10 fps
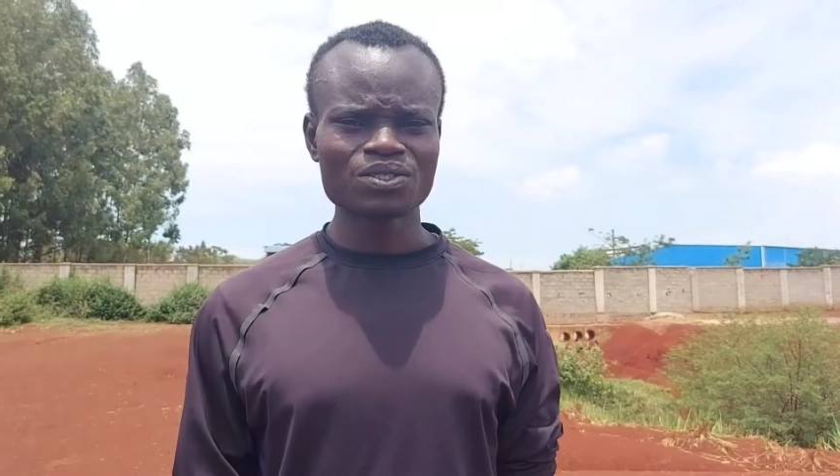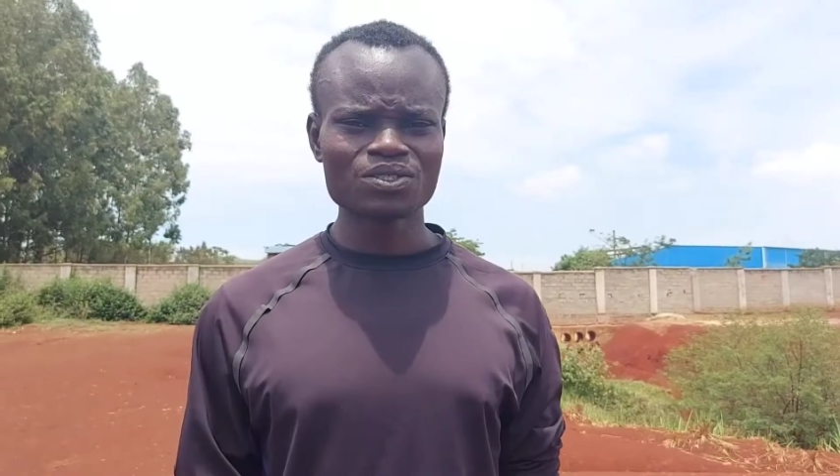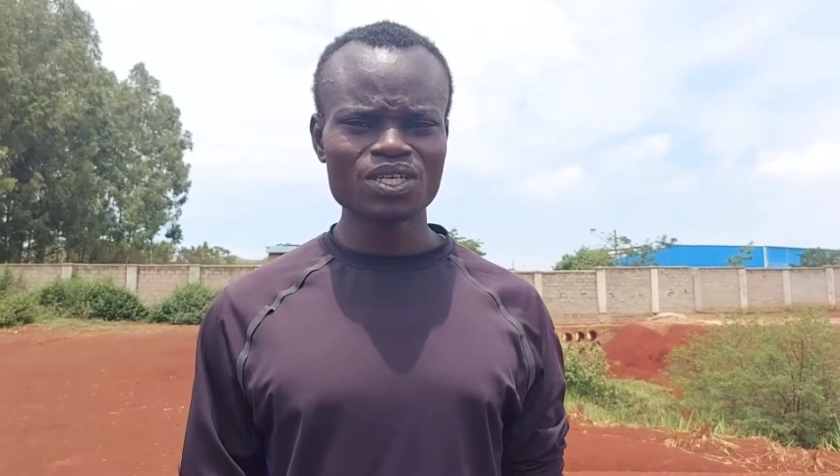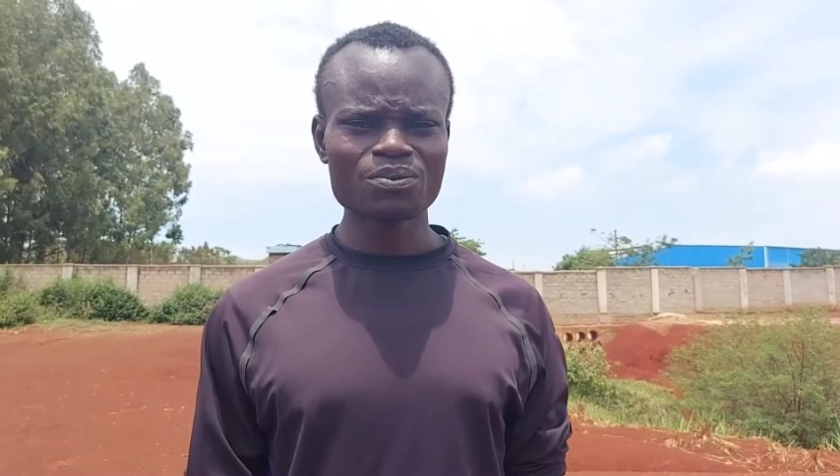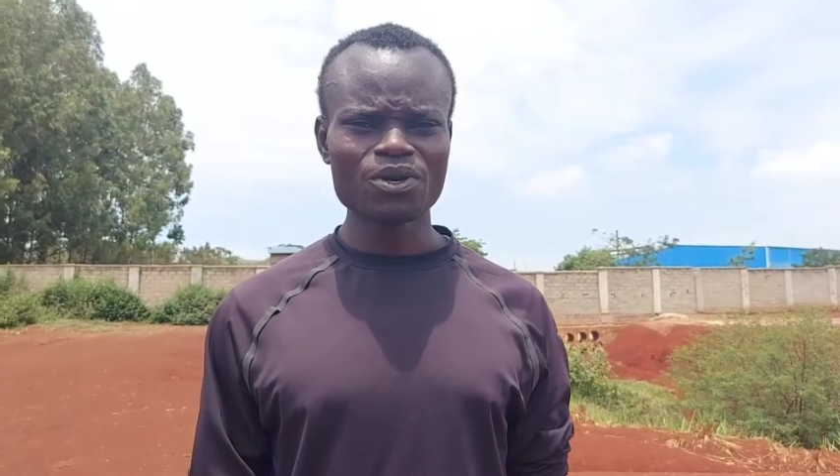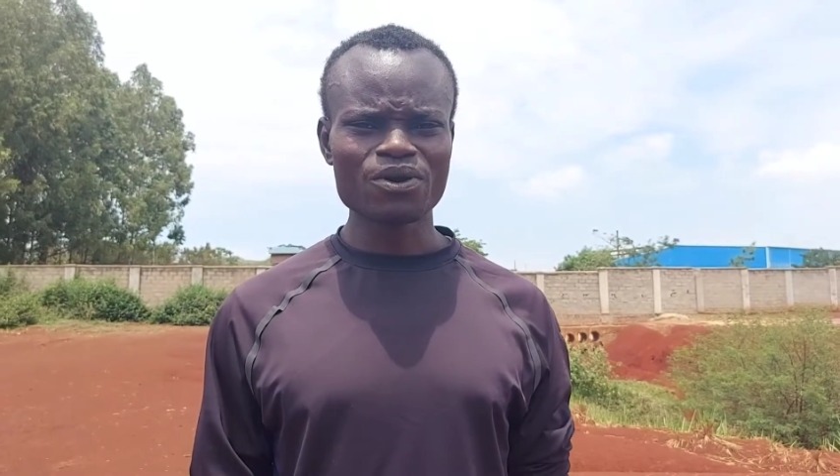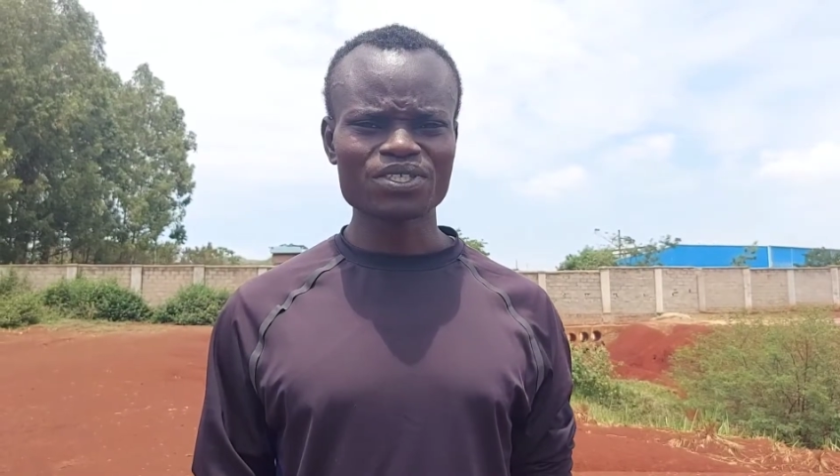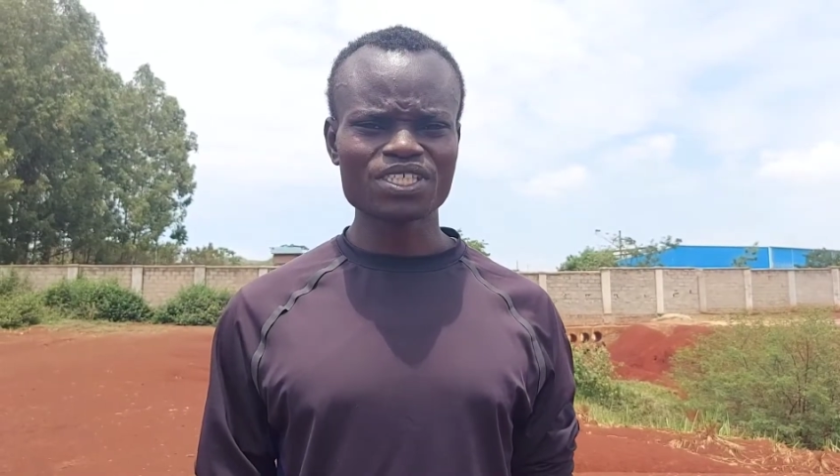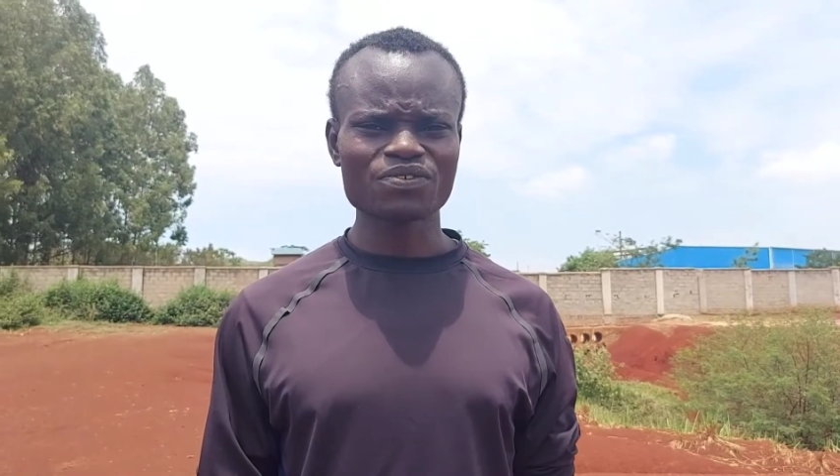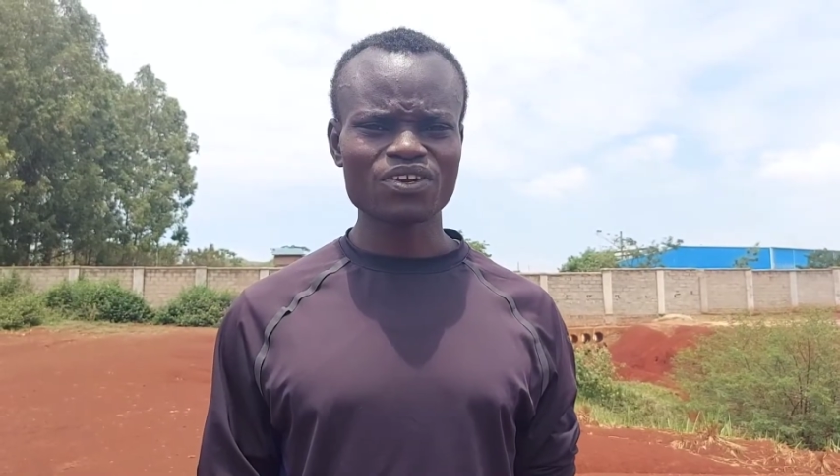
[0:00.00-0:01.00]
So the
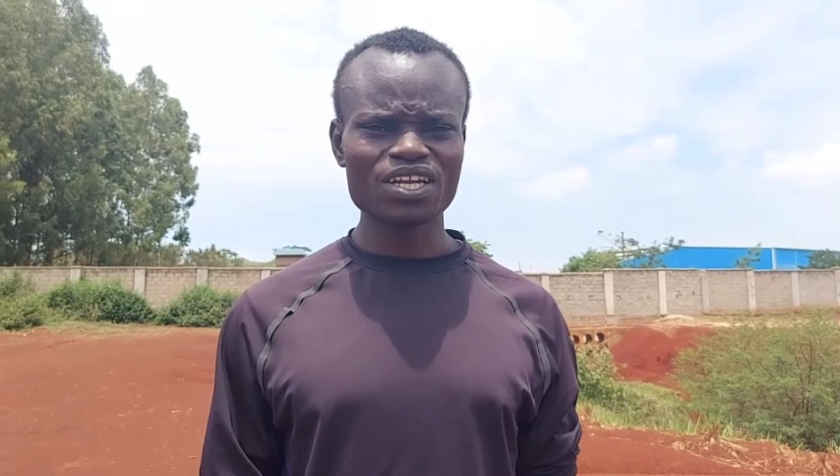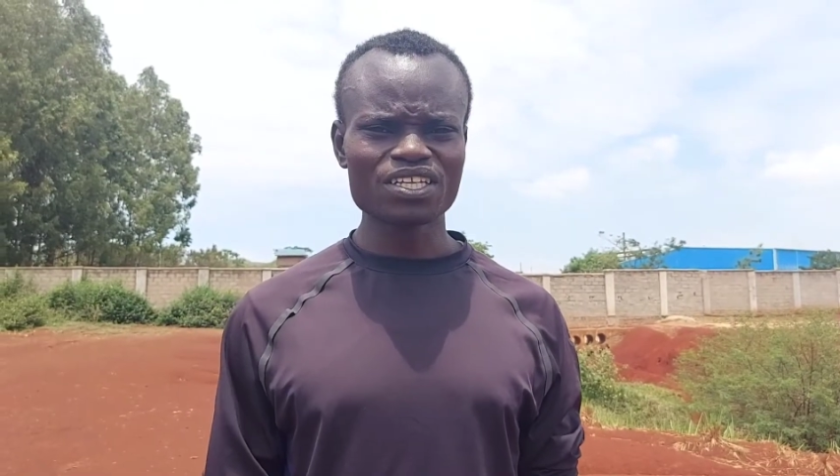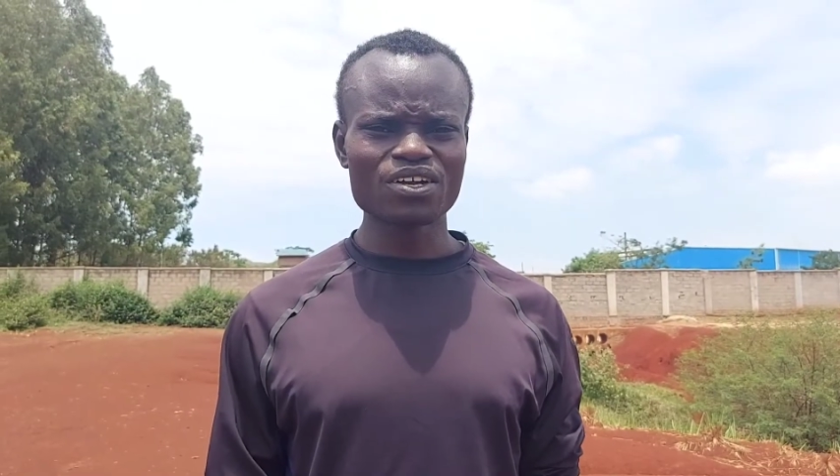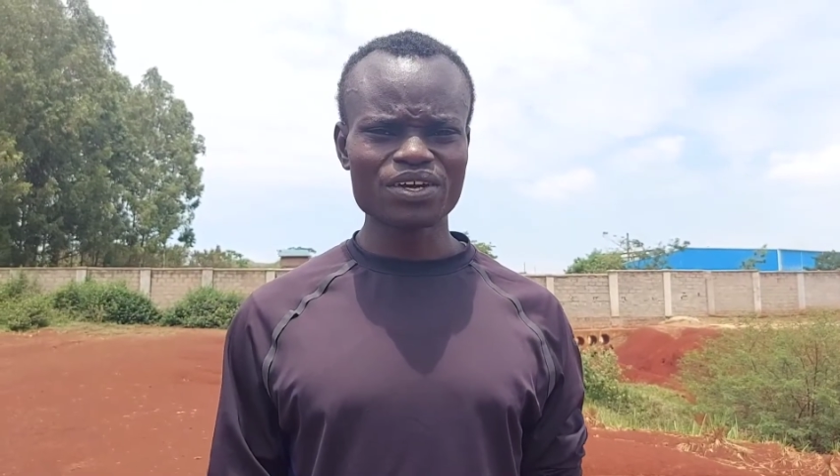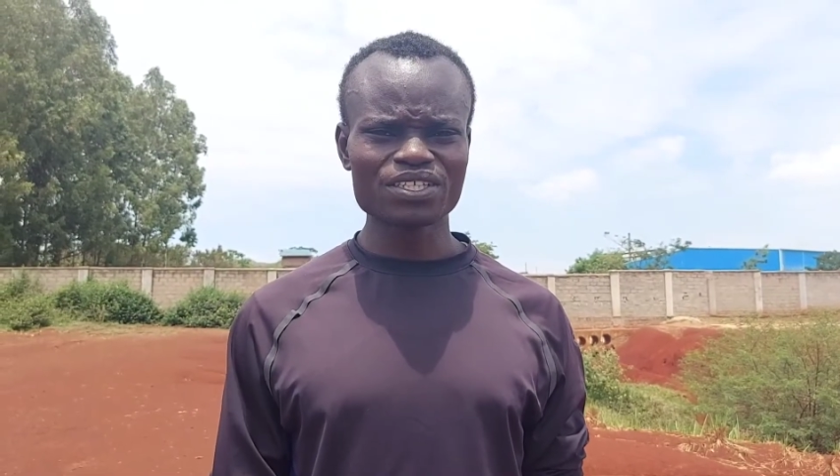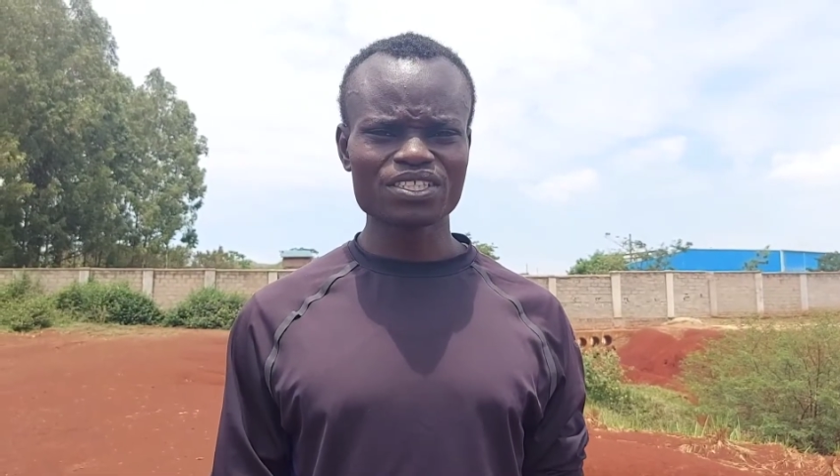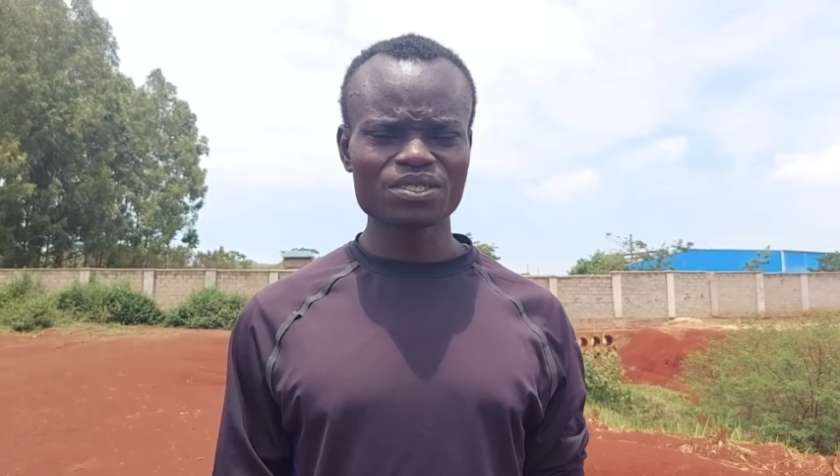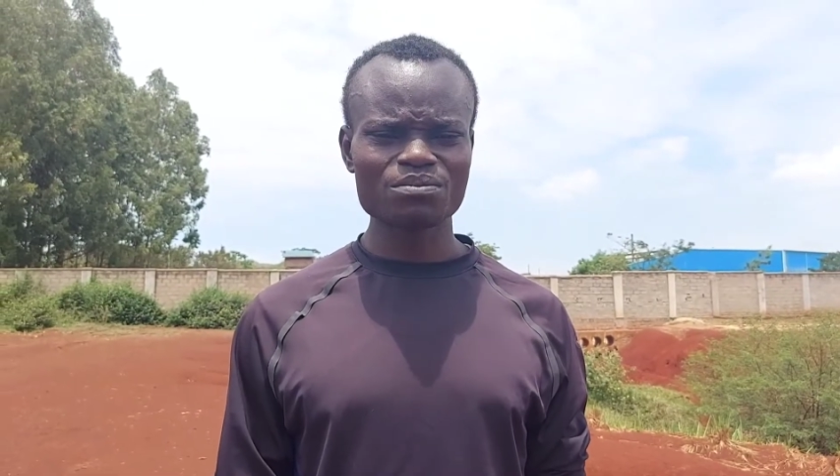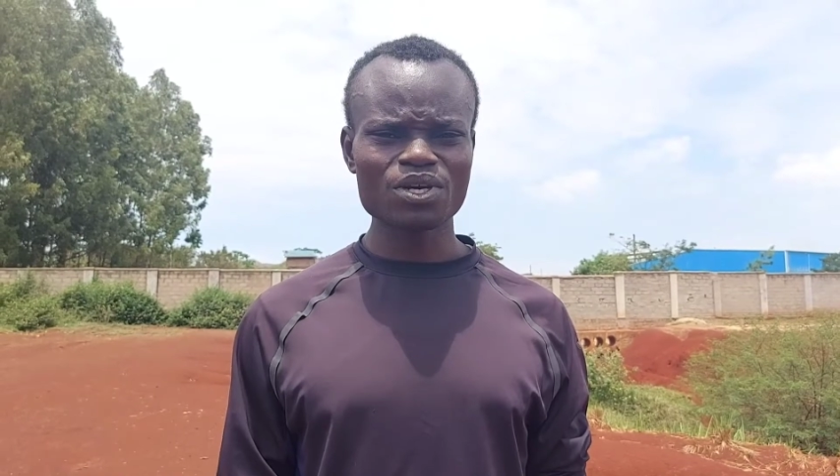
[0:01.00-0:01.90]
prerequisites for learning the raiz,